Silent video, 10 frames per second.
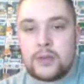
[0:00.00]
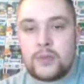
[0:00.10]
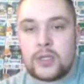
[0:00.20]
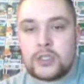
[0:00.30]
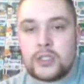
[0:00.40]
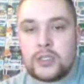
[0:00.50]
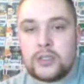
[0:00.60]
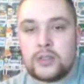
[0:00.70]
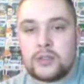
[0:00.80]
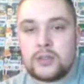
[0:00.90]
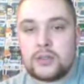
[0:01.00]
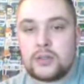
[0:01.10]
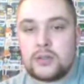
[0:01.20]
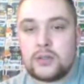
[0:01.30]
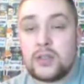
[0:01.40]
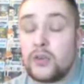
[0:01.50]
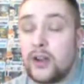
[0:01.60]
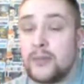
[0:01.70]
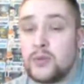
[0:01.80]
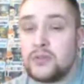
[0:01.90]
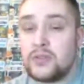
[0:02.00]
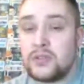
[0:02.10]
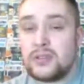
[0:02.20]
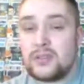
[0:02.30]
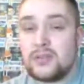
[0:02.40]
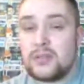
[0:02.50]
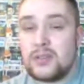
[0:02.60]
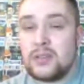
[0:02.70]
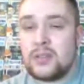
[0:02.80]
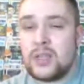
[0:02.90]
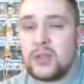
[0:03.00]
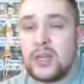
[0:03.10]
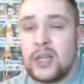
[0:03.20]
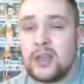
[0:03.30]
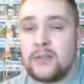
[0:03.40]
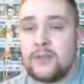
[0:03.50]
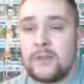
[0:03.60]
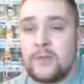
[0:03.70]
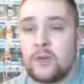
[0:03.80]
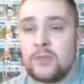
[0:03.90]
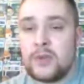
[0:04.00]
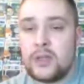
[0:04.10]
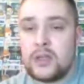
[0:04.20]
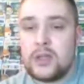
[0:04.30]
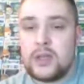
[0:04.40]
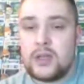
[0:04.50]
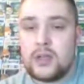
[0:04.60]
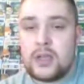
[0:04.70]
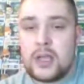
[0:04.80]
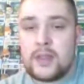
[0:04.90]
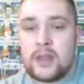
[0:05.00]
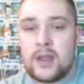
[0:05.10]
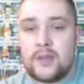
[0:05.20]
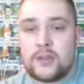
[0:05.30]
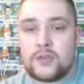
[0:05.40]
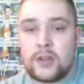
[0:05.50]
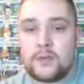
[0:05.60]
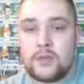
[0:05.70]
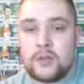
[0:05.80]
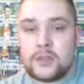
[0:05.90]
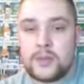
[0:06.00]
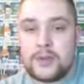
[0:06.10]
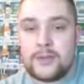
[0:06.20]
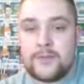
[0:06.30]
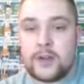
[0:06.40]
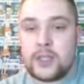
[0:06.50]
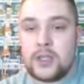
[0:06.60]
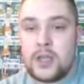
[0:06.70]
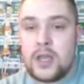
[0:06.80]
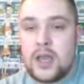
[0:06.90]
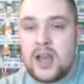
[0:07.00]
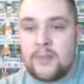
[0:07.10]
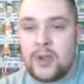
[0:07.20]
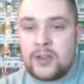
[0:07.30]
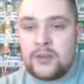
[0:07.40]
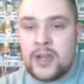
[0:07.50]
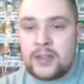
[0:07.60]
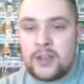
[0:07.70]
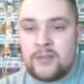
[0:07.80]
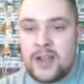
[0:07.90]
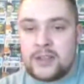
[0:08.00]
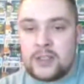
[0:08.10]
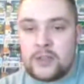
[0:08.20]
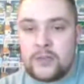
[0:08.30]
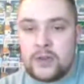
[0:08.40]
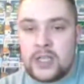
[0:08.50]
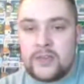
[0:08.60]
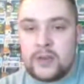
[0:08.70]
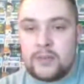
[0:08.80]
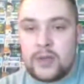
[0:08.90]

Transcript: was watching The Incredibles the other day on Freeform, and they had the trailer for it. Looks pretty funny. I'm angry at the Razzies for giving